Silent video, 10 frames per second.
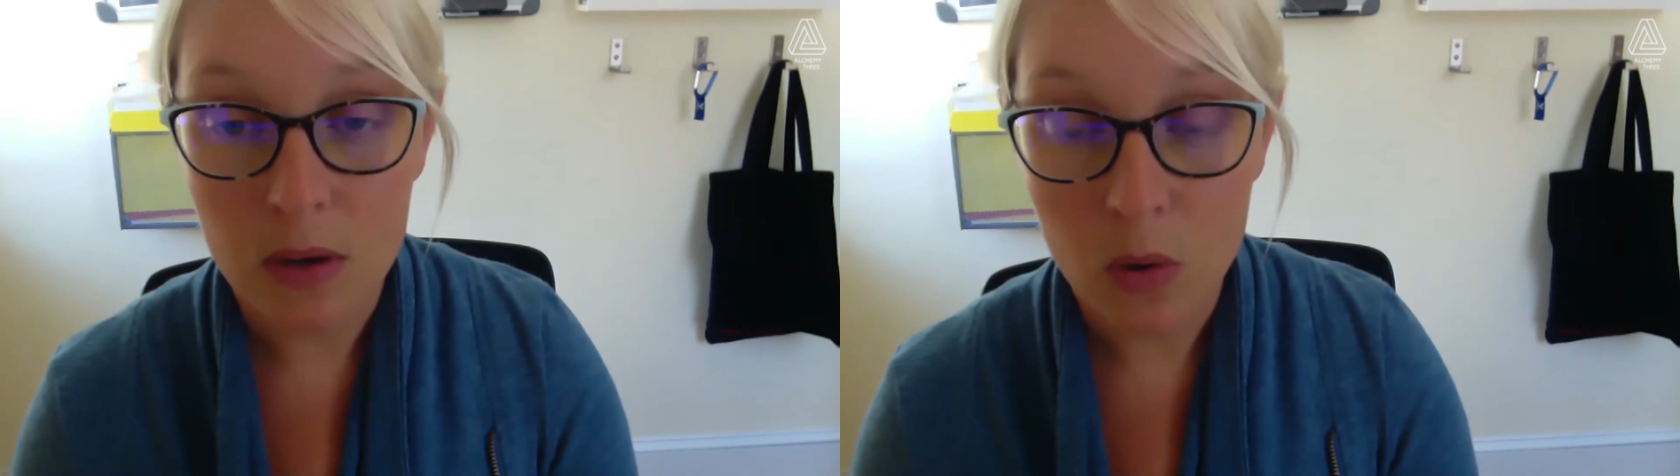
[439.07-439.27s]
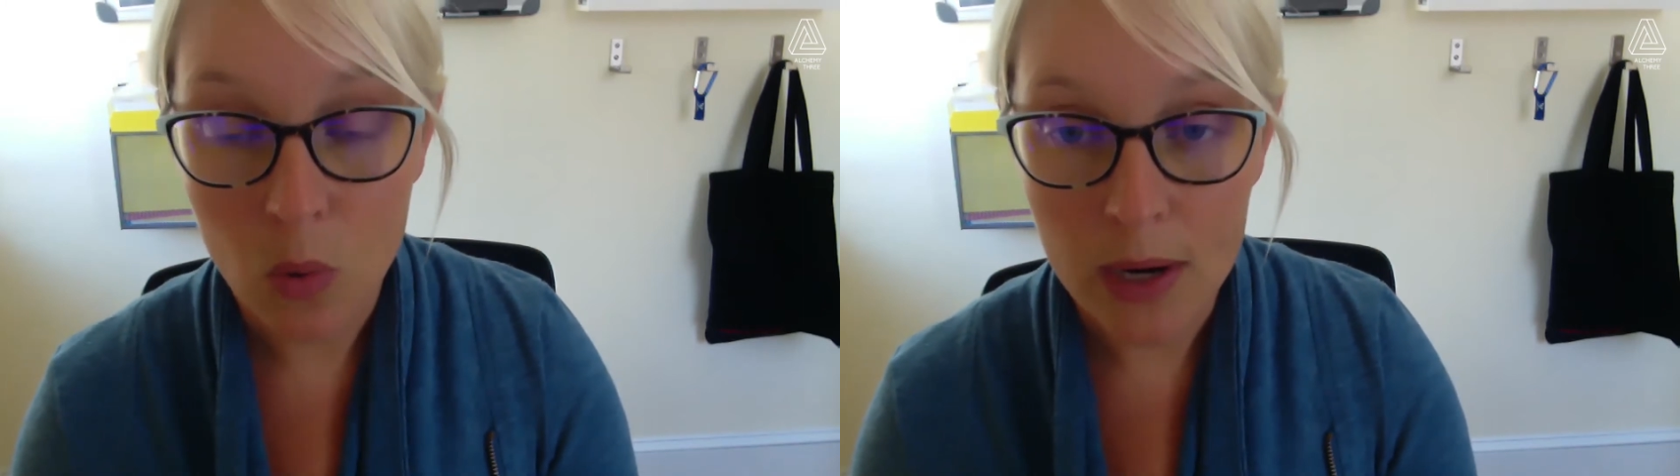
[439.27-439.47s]

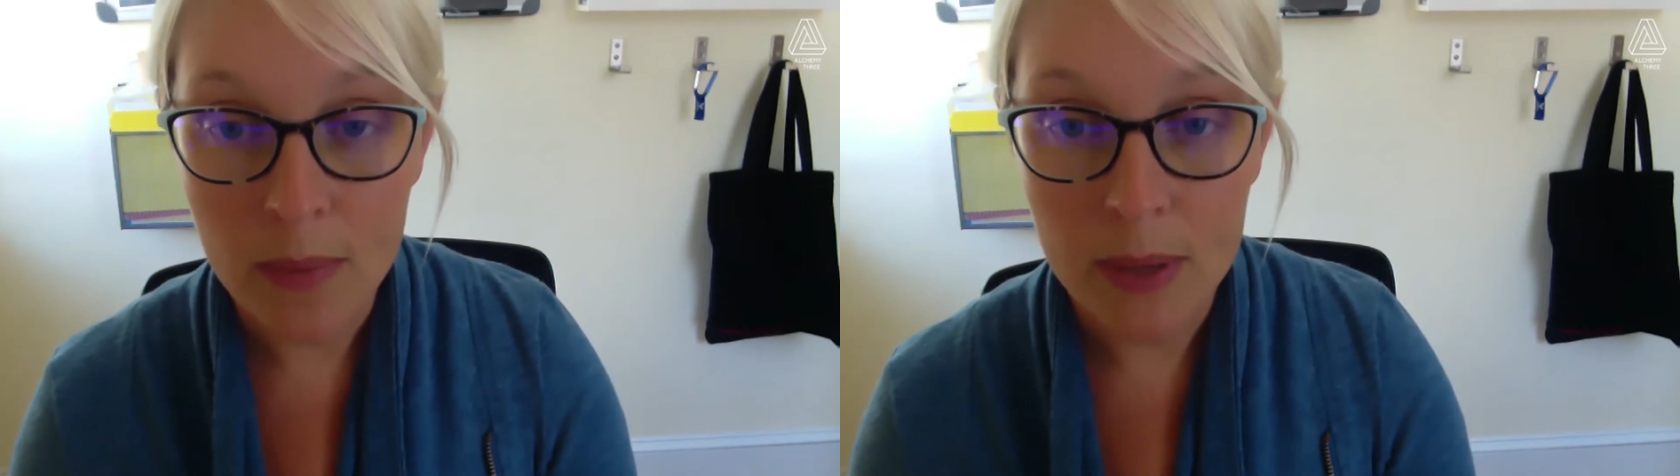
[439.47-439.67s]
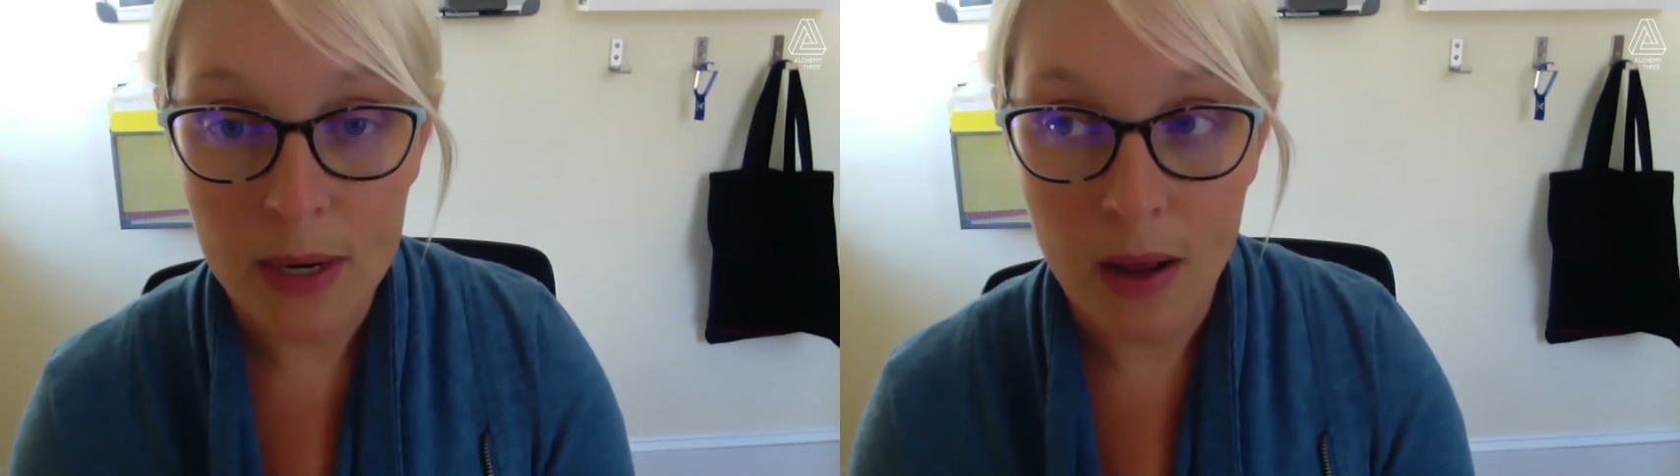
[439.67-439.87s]
quite a
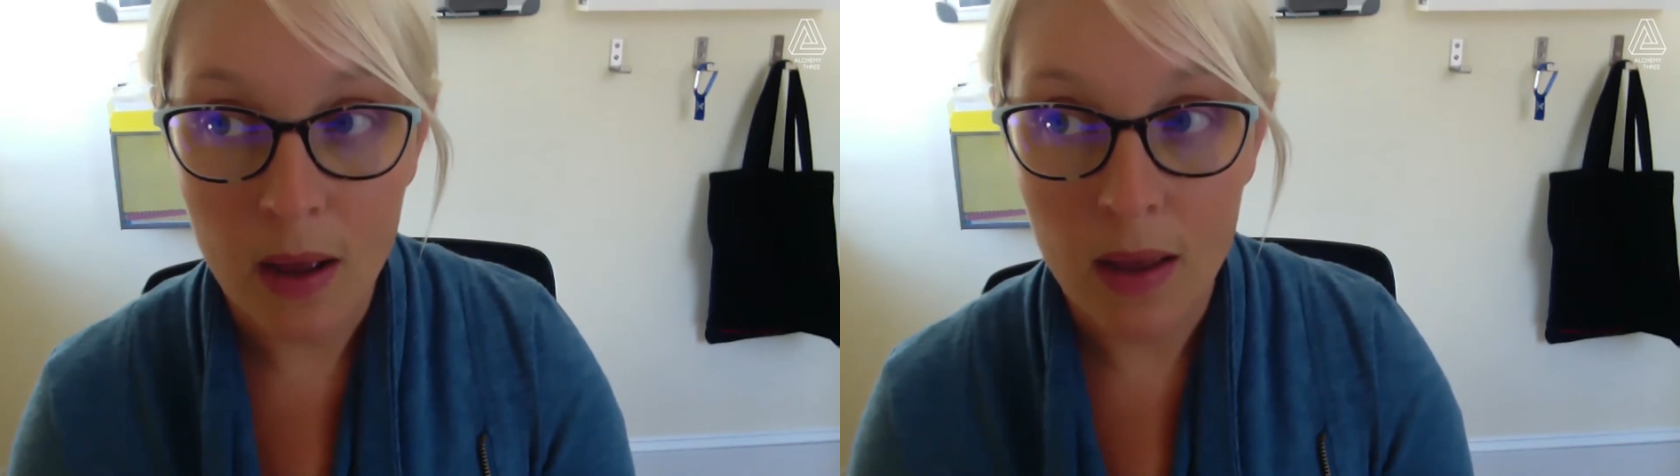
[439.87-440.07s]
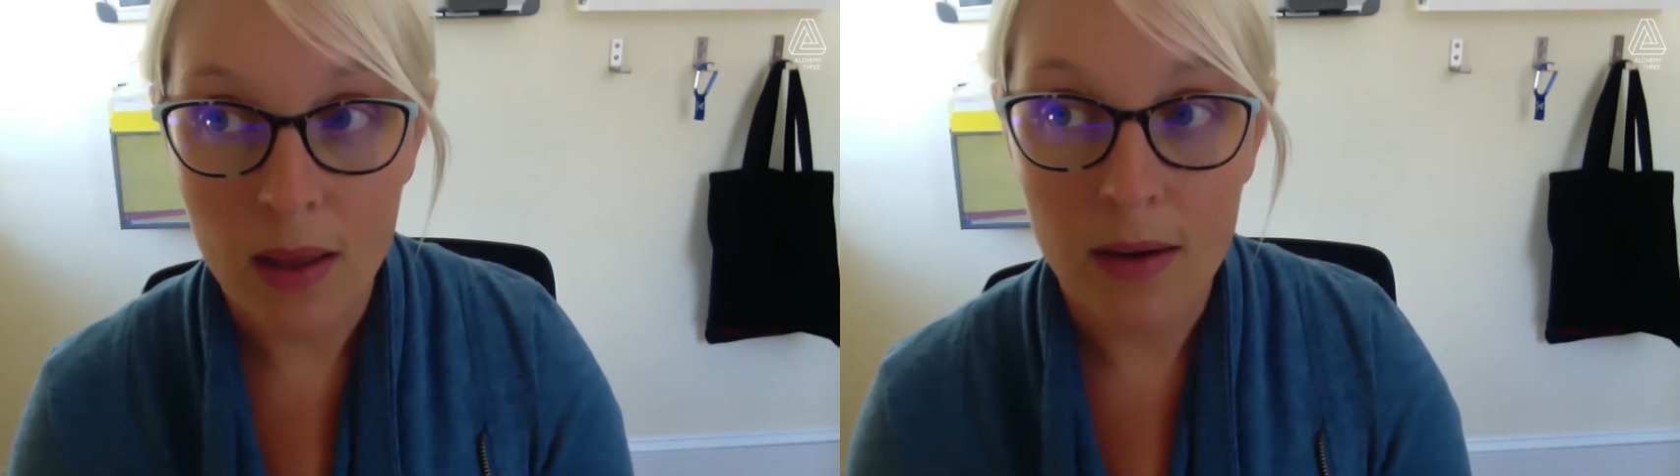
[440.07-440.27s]
bit
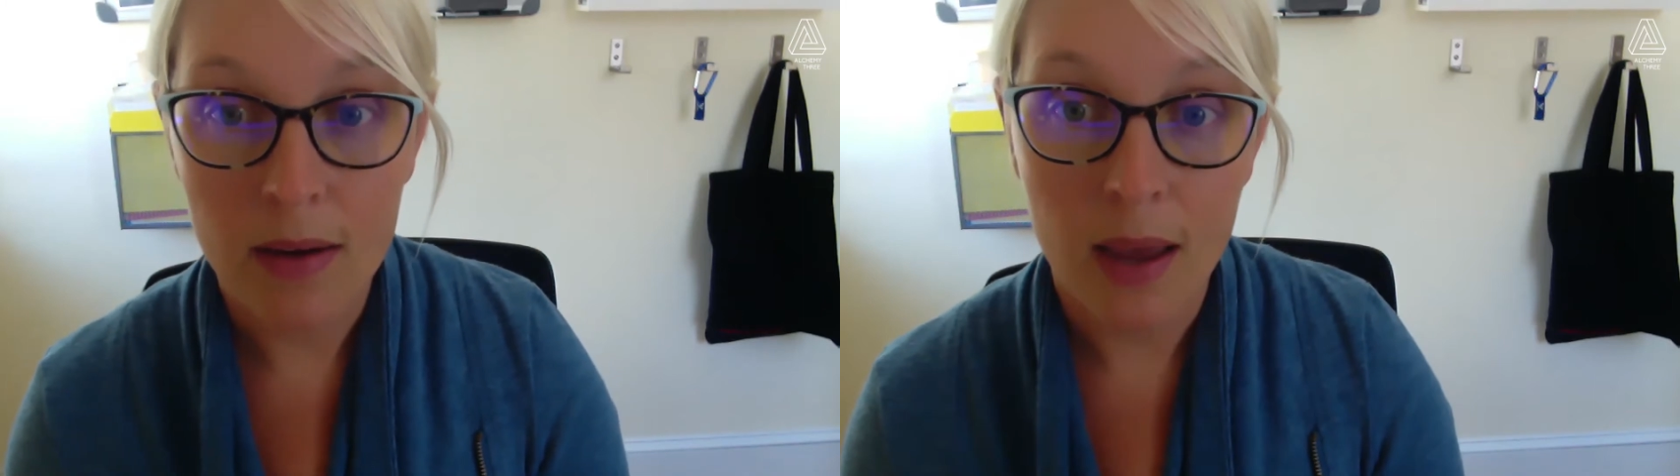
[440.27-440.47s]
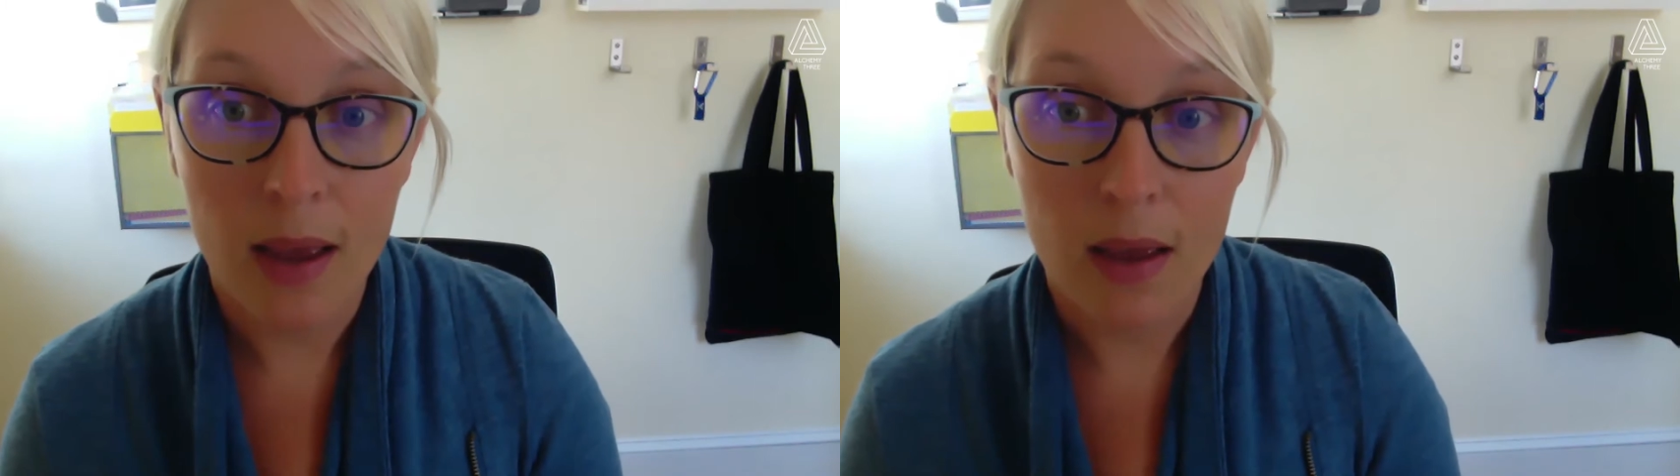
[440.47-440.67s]

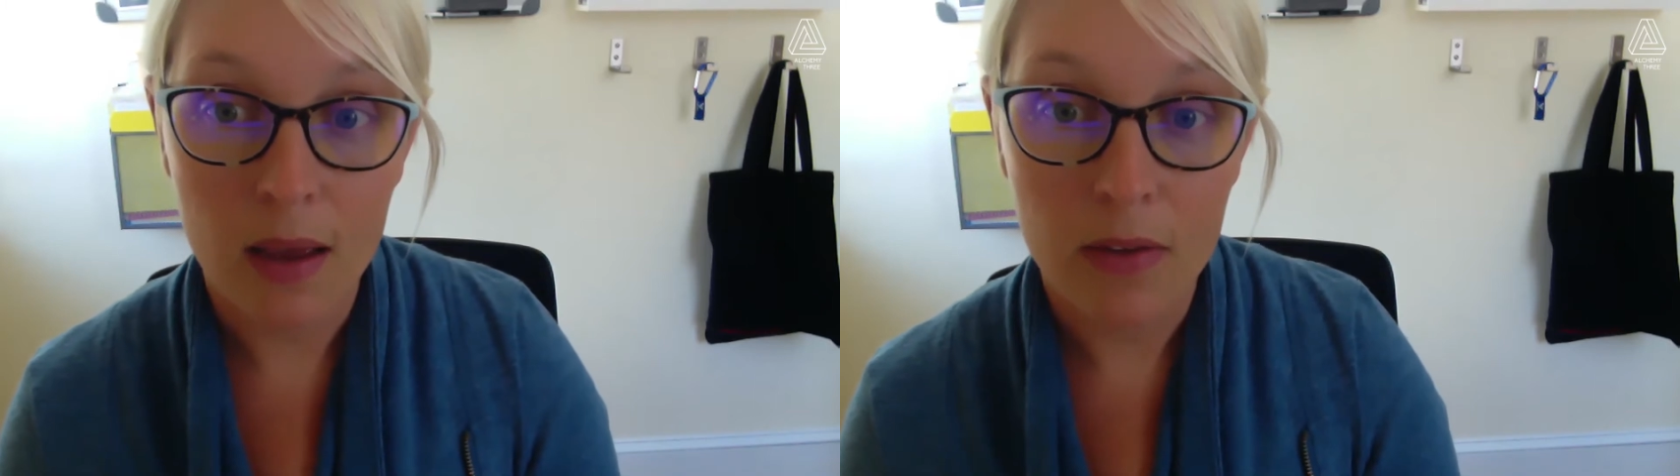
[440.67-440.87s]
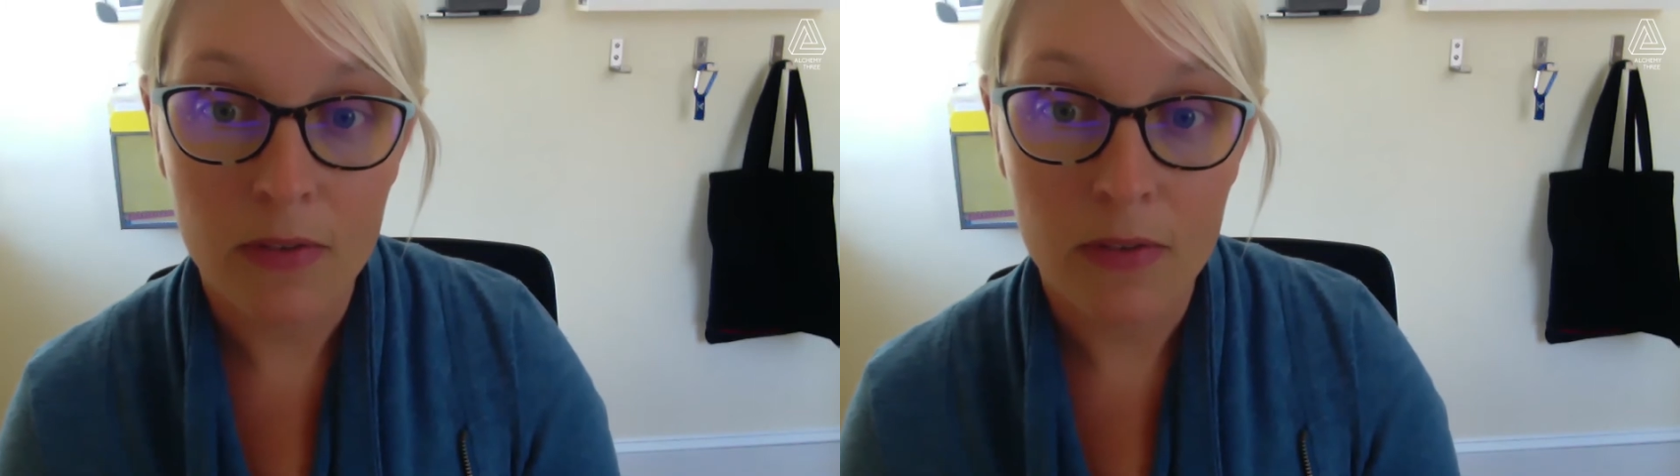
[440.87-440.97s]
on